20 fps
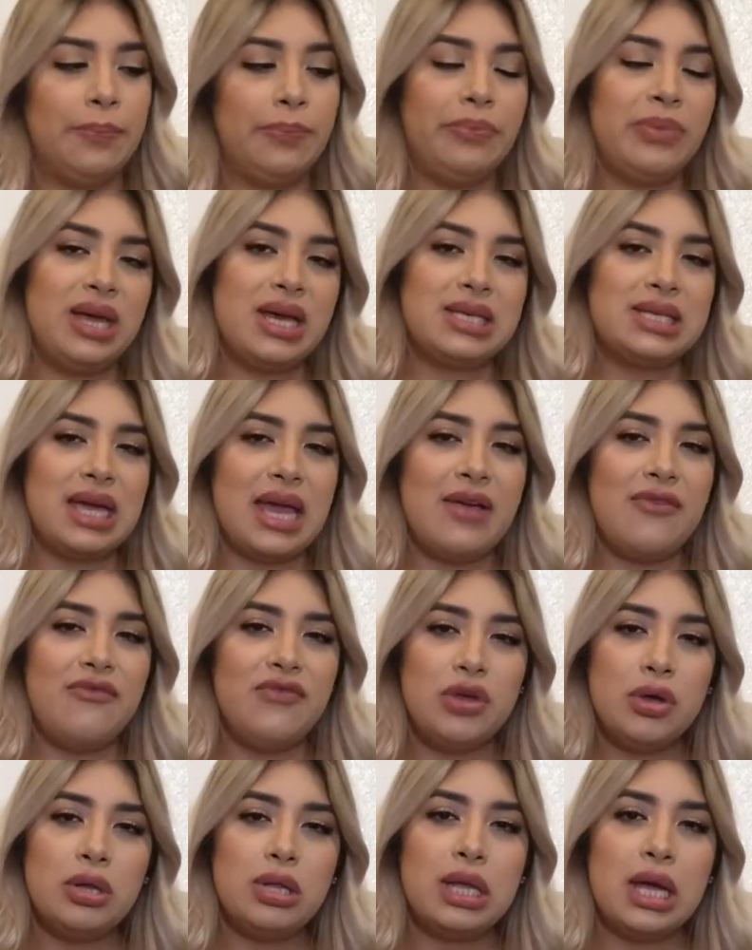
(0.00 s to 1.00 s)
Because I
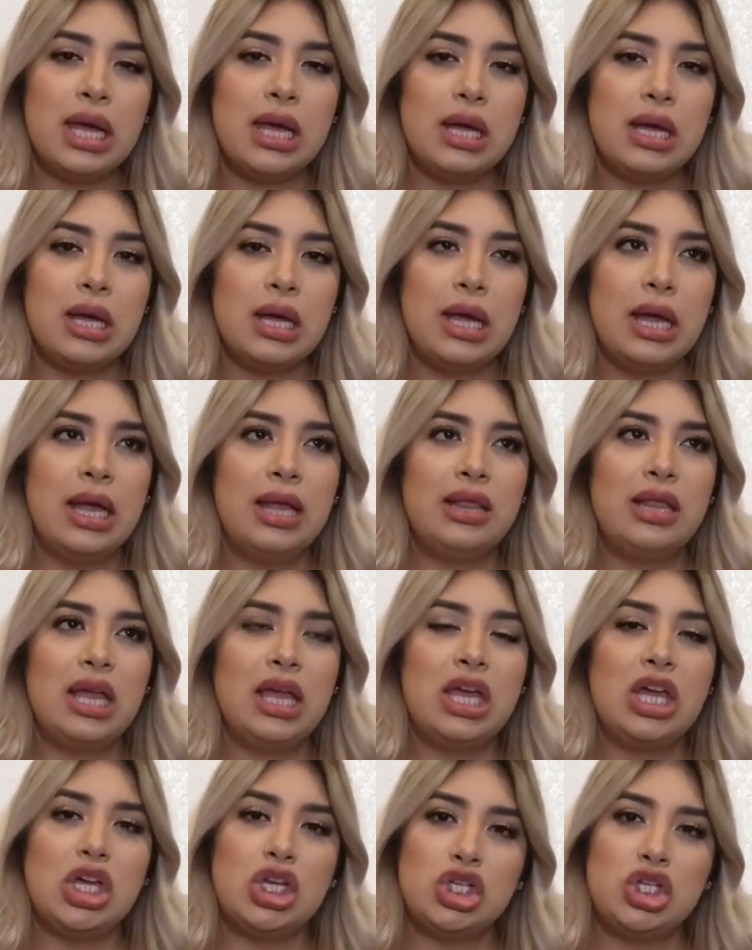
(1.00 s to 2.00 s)
feel like
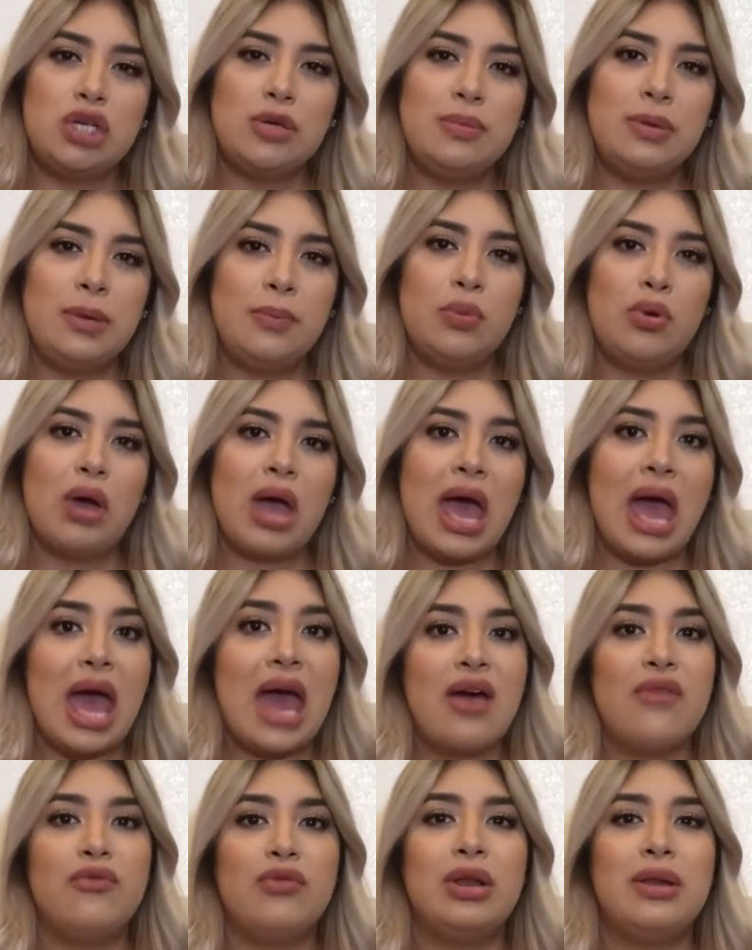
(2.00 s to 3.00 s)
the issue people
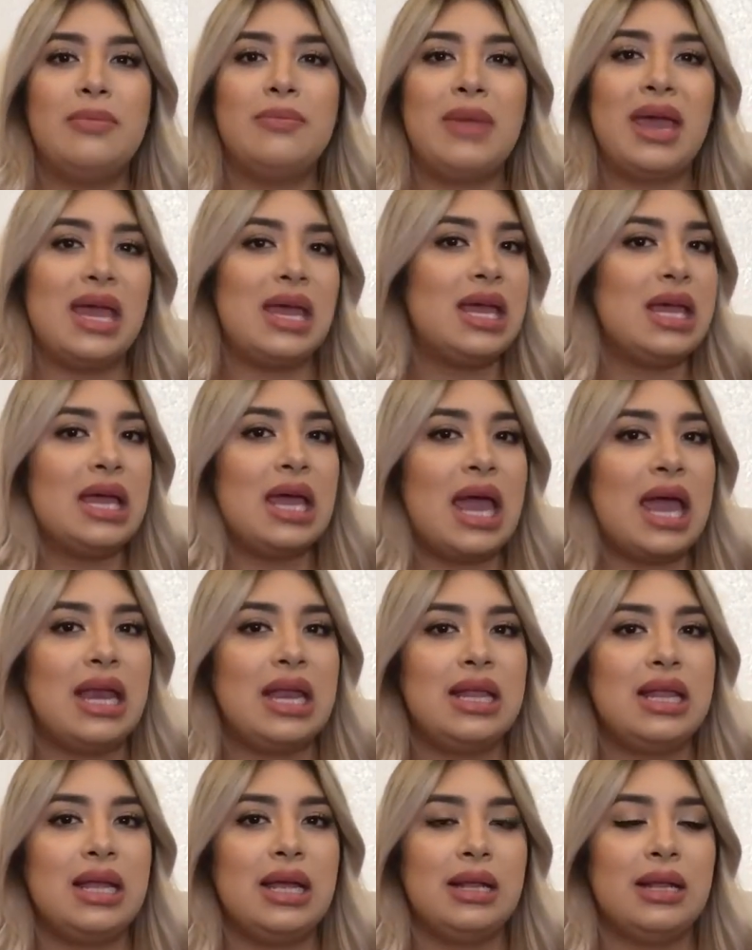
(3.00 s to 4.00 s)
have when making
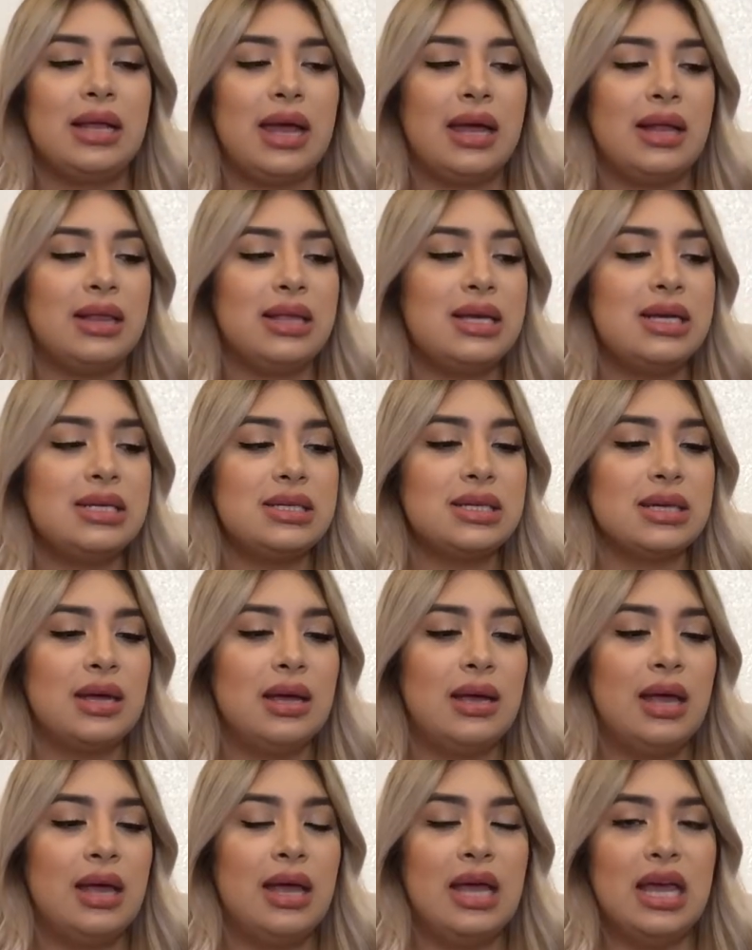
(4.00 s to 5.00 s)
anything like this
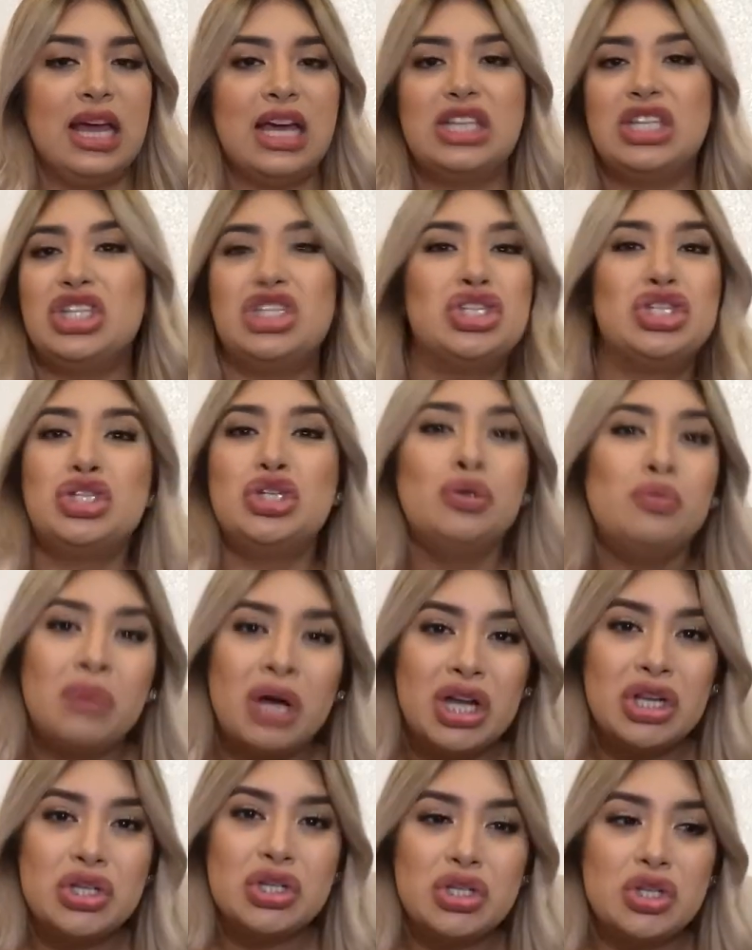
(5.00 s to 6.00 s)
is it's too
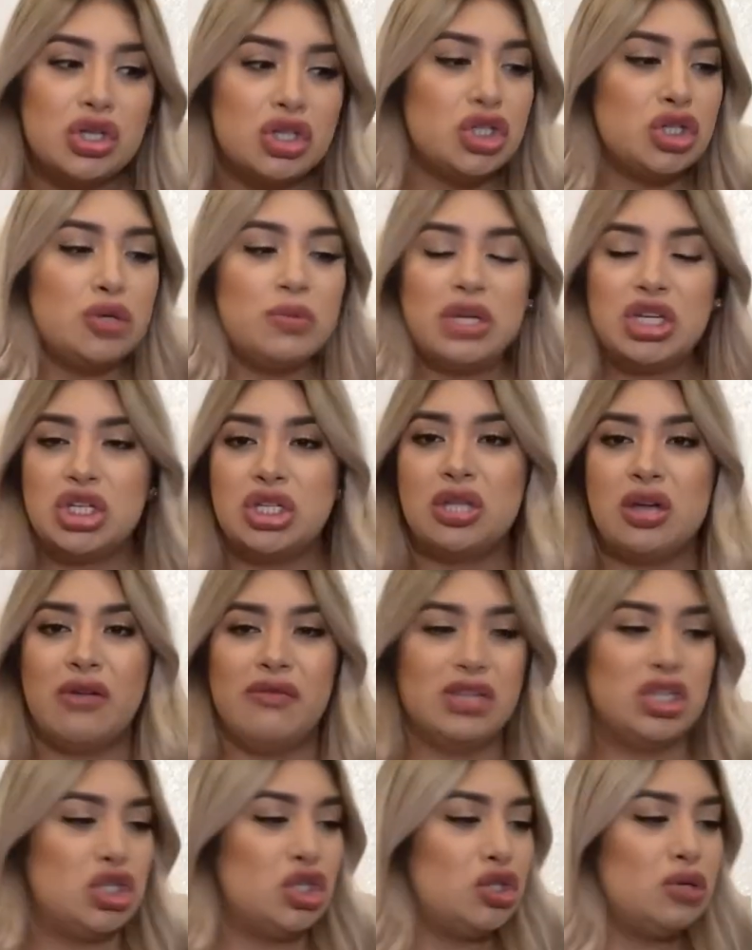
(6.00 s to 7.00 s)
much. There's too much stuff.
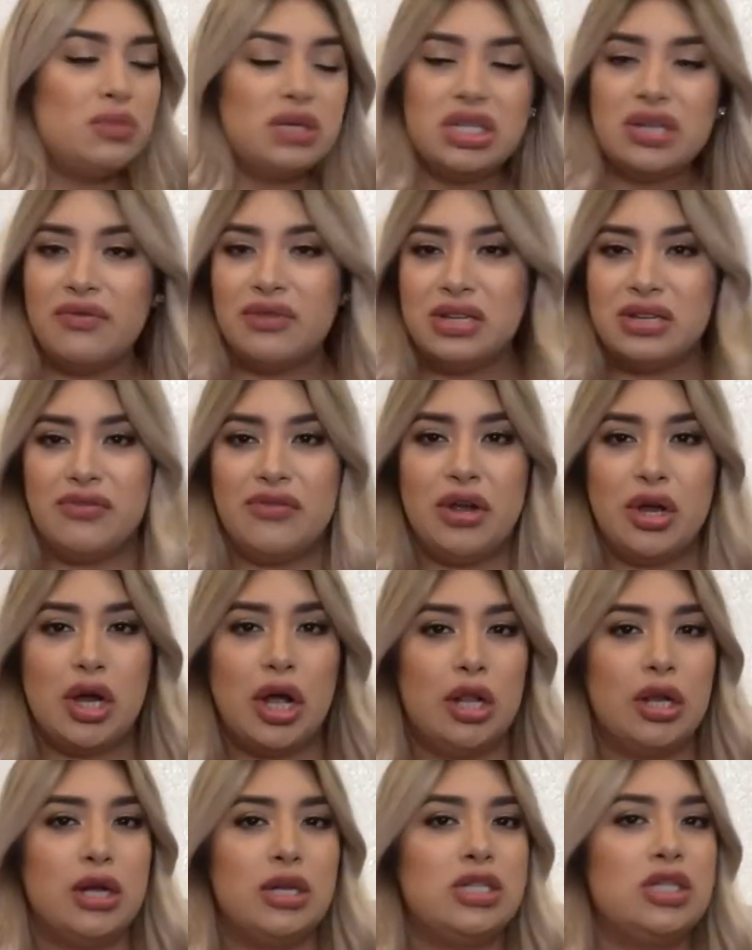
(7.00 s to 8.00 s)
It's too much of a different
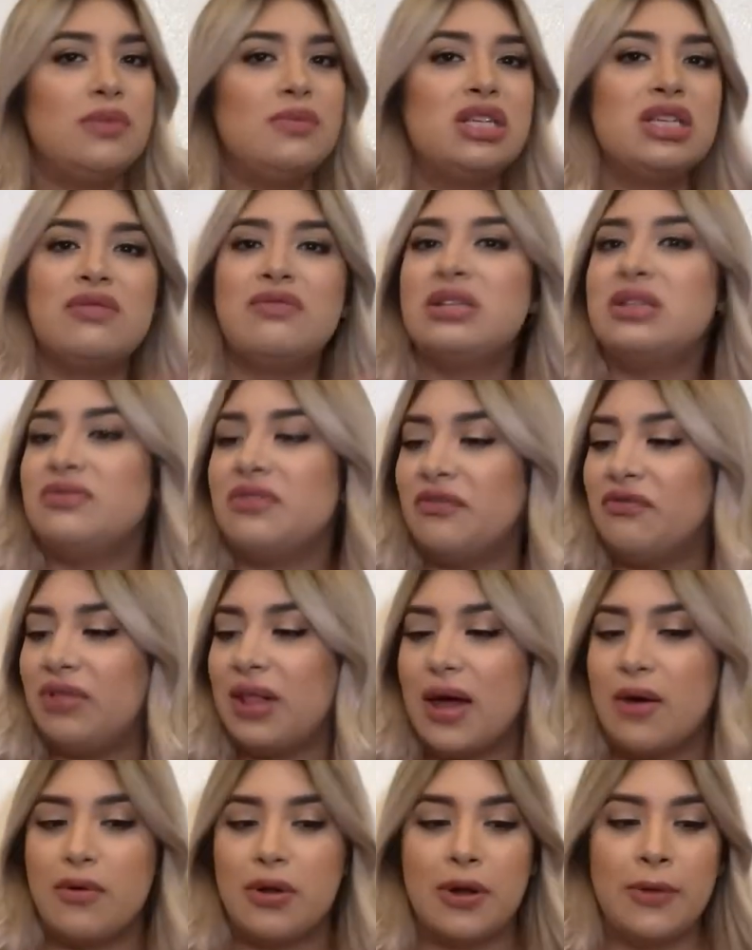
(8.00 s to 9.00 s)
color, too much of a different
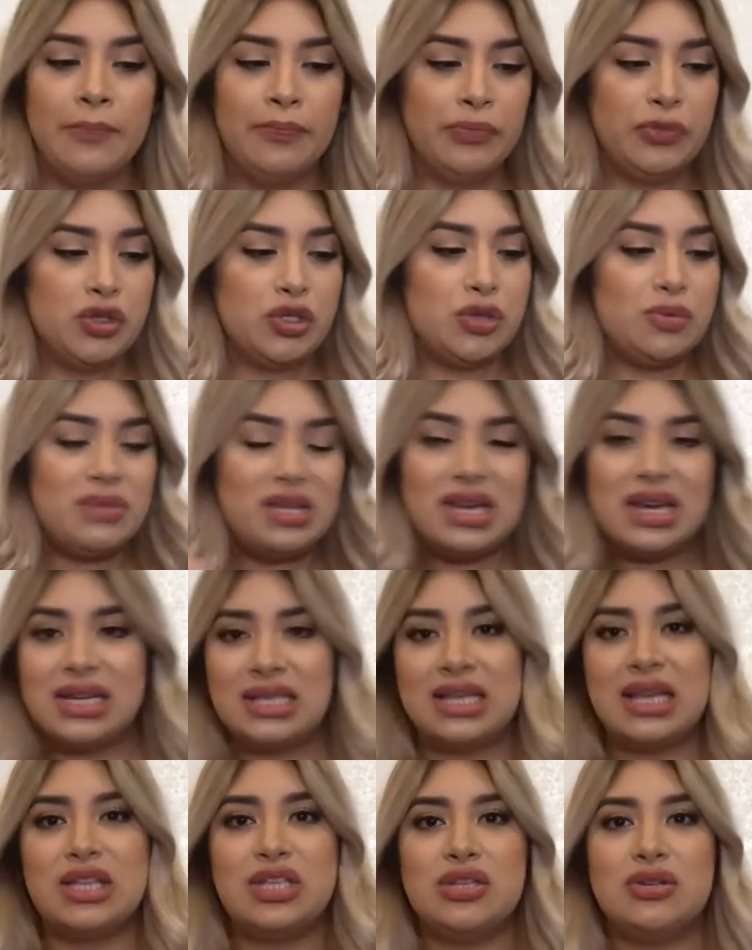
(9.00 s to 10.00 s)
flower, too many
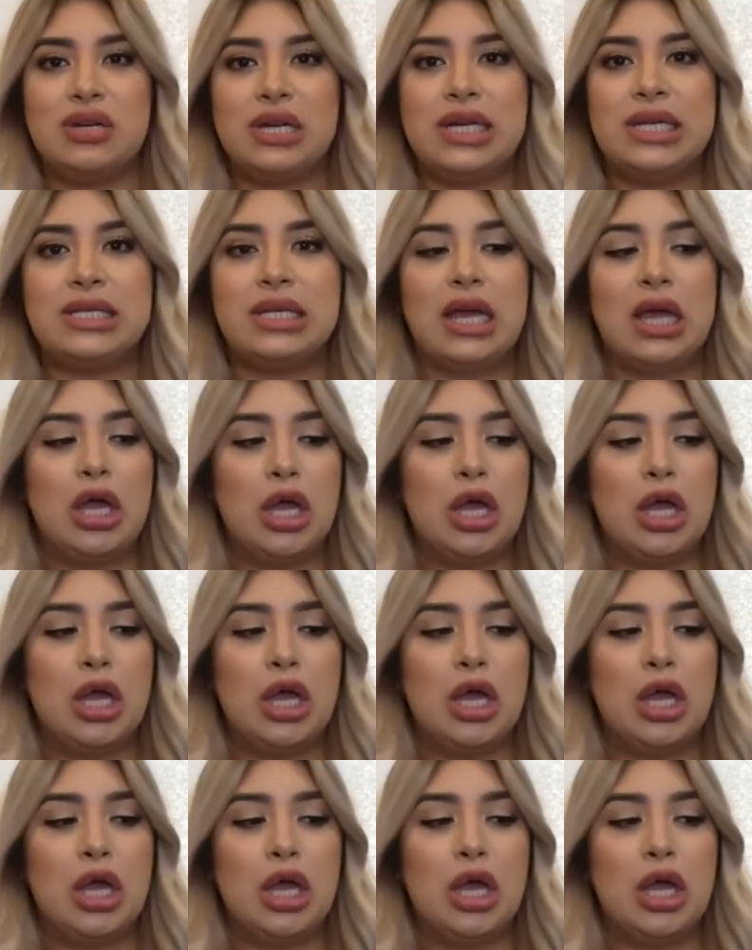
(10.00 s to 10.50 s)
accessories.